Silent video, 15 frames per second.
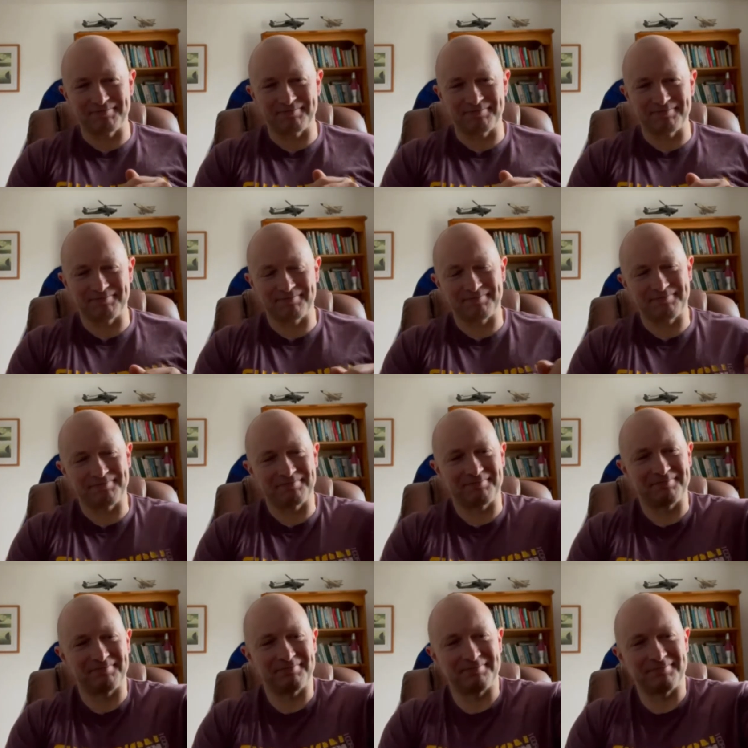
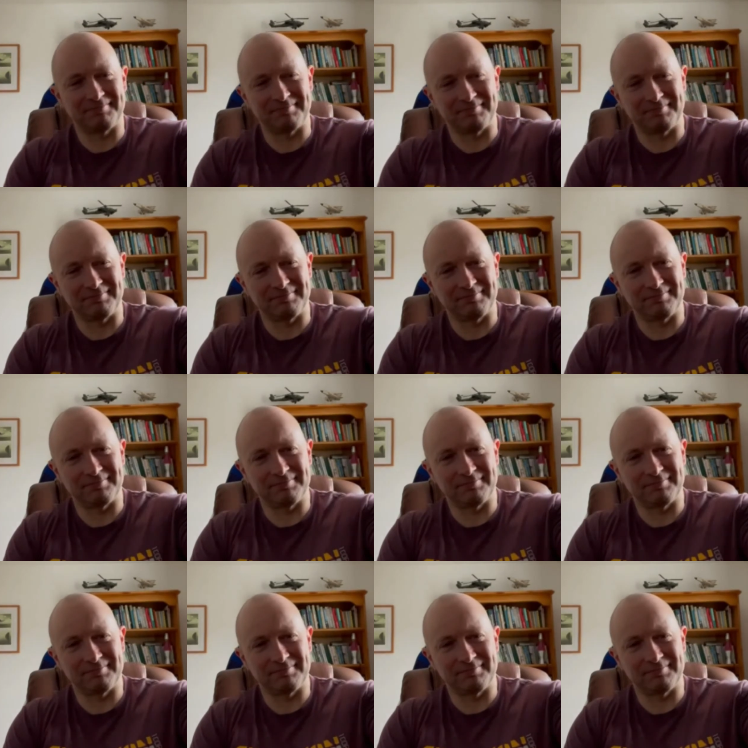Nothing is said.